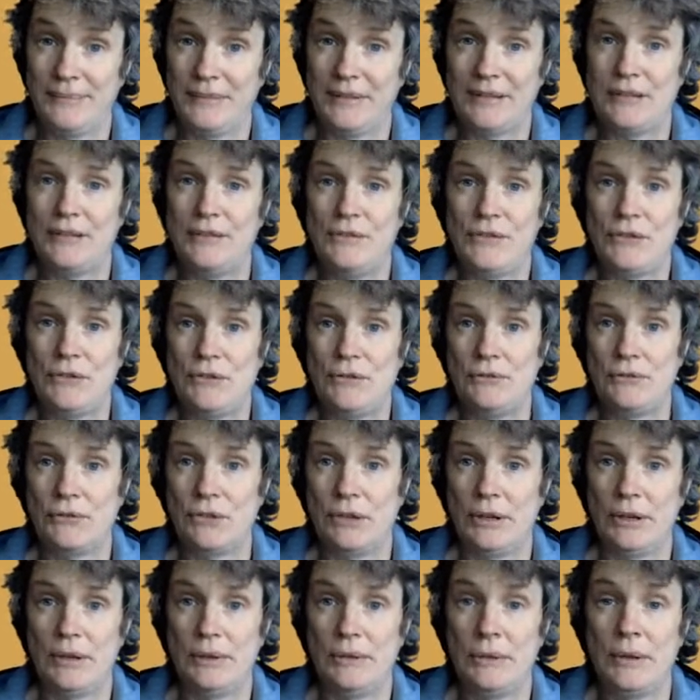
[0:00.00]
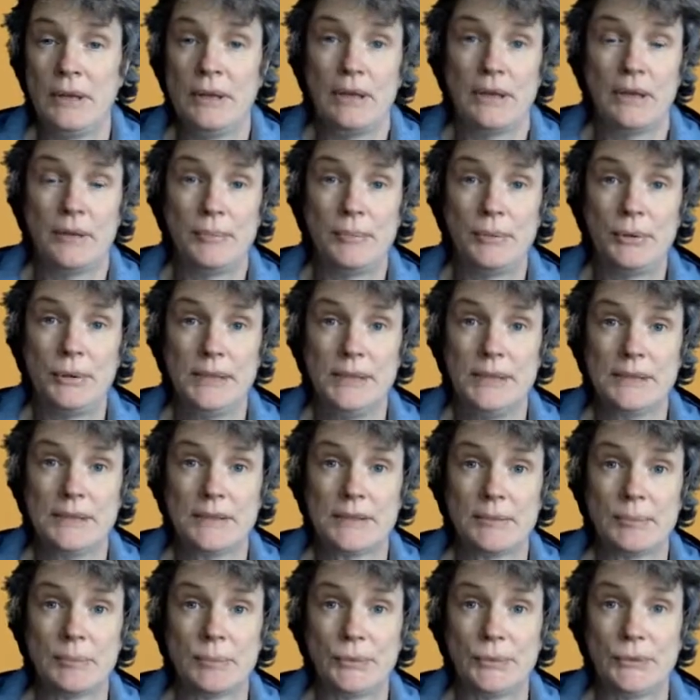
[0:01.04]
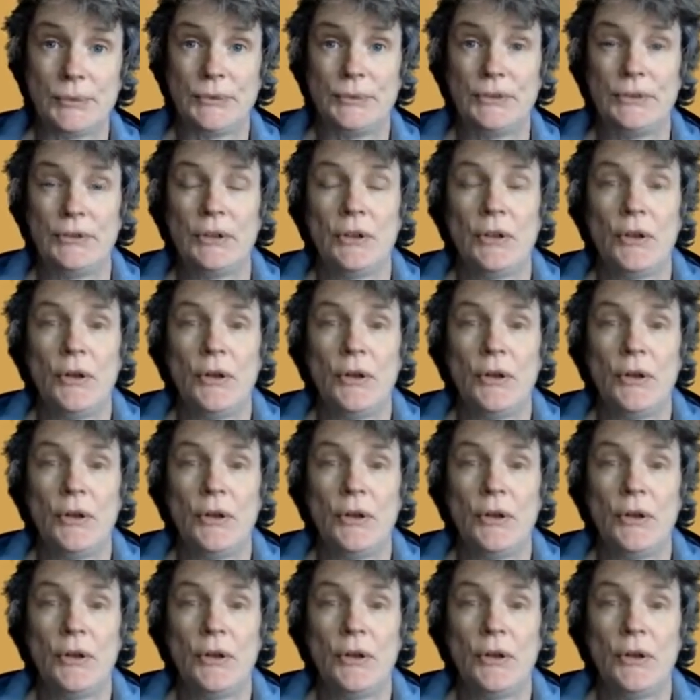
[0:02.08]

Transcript: if you follow the principles